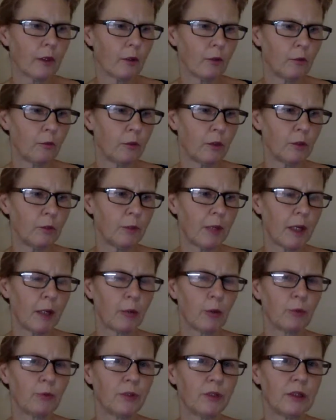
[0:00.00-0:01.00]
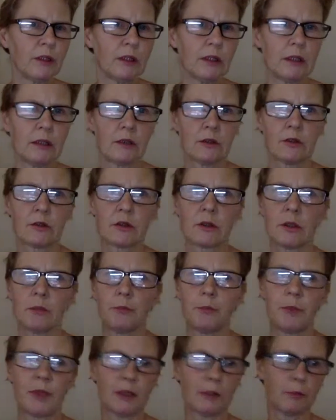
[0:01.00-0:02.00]
Willpower really is just a
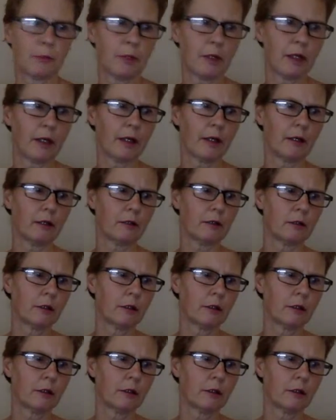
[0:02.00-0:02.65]
bit player.